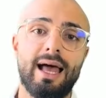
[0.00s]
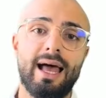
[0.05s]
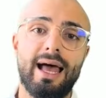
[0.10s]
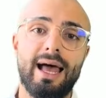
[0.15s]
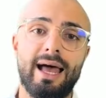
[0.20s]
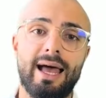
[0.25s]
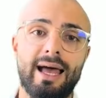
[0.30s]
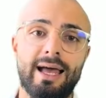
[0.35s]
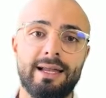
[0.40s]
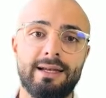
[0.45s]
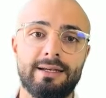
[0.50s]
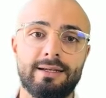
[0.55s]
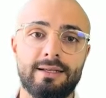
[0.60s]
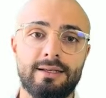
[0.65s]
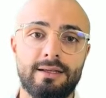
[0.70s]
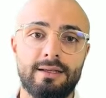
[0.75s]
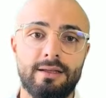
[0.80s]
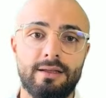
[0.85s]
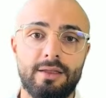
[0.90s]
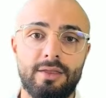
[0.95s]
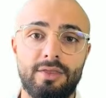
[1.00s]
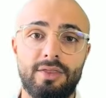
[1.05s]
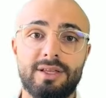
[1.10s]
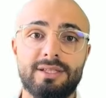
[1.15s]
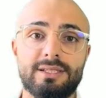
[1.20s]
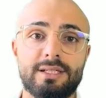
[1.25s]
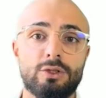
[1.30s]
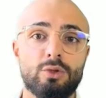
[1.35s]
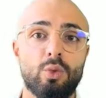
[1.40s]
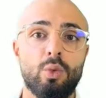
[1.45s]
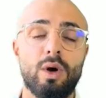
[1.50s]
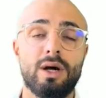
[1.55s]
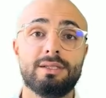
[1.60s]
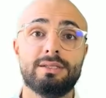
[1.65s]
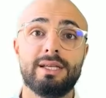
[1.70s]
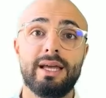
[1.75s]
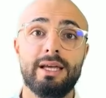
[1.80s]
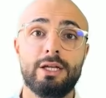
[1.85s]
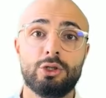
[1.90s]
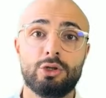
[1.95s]
And this is what
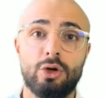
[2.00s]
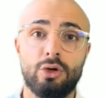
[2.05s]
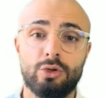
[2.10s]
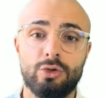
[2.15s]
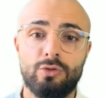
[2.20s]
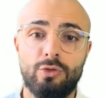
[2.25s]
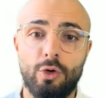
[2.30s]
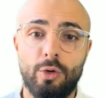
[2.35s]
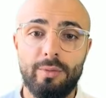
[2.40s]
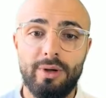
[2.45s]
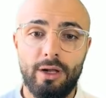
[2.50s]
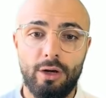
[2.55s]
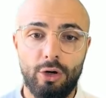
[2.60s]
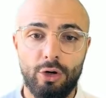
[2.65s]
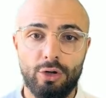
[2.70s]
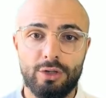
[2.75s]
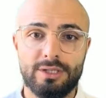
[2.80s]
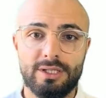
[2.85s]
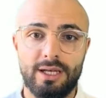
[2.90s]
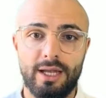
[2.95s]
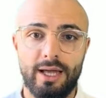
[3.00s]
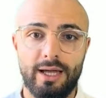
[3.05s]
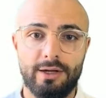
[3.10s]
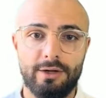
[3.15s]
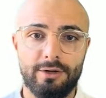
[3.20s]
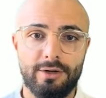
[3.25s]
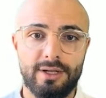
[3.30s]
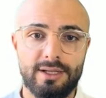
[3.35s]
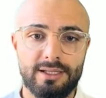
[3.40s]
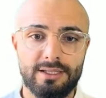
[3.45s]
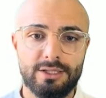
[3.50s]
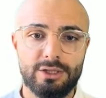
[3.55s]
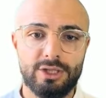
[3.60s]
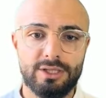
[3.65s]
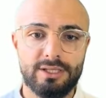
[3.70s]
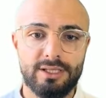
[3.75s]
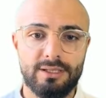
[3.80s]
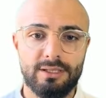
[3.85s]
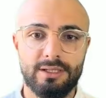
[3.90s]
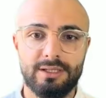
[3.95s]
a transformer looks like. All right, this is
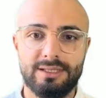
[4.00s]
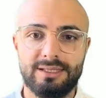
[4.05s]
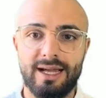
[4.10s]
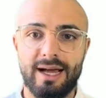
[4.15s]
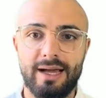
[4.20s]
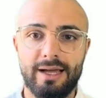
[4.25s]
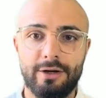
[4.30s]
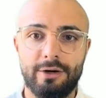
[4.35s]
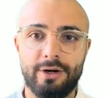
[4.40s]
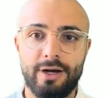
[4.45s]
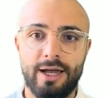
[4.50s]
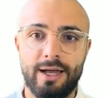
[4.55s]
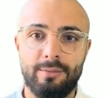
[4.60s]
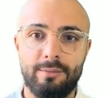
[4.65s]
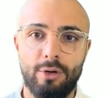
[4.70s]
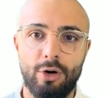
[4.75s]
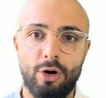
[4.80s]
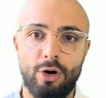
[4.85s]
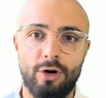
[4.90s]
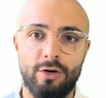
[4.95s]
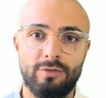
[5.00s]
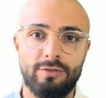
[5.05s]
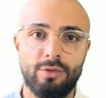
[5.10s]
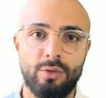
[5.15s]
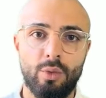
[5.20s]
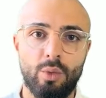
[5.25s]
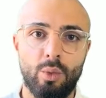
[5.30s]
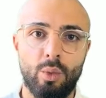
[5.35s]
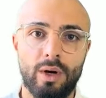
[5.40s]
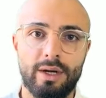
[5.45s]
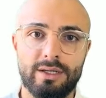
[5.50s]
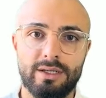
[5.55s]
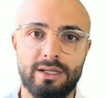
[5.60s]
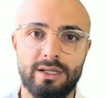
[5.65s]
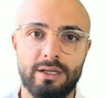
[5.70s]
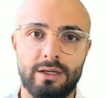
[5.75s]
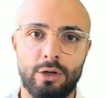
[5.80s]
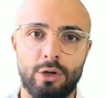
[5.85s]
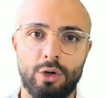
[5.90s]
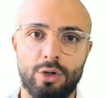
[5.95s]
just a diagram of what
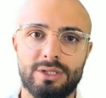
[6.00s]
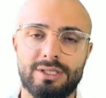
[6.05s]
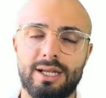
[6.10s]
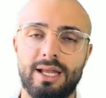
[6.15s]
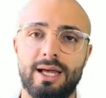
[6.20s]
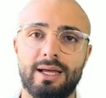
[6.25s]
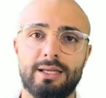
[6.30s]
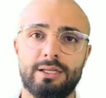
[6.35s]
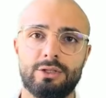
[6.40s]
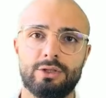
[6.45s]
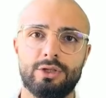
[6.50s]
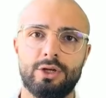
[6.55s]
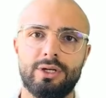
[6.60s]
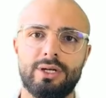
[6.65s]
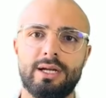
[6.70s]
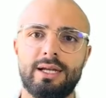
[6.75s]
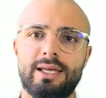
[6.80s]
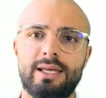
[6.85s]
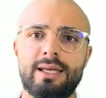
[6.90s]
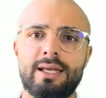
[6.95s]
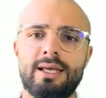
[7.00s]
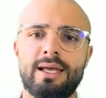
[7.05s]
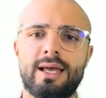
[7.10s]
it looks like internally.